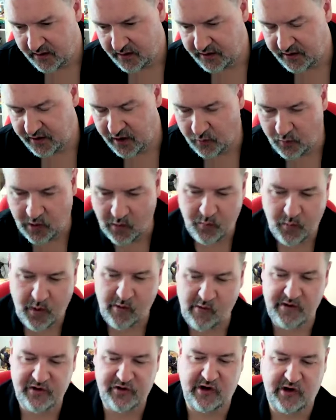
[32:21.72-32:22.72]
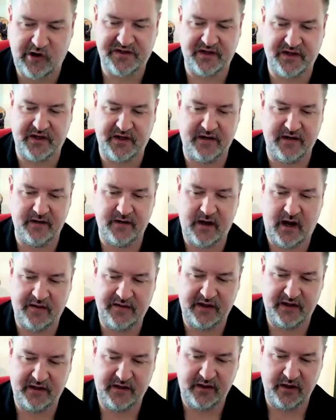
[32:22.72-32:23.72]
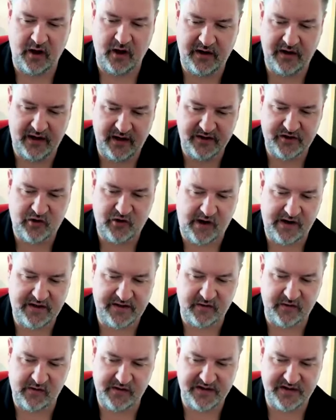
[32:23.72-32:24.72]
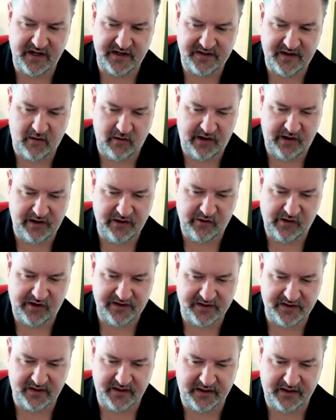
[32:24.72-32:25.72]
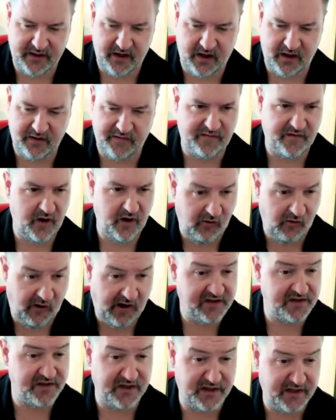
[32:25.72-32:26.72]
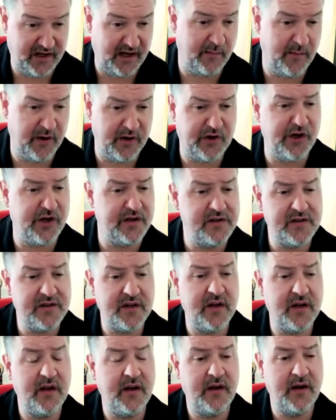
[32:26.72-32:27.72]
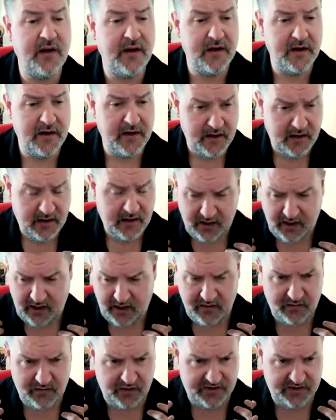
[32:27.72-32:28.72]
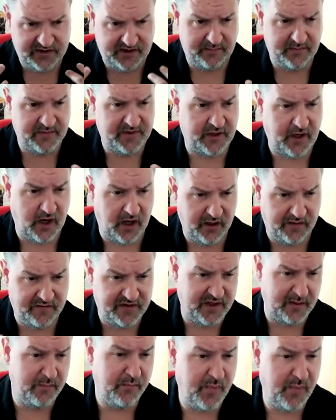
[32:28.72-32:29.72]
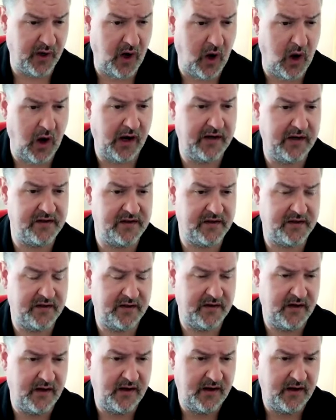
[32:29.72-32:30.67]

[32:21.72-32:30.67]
you know we, we were interested in i think you know an illustrator is necessarily interested in kind of arresting images that seem to kind of symbolize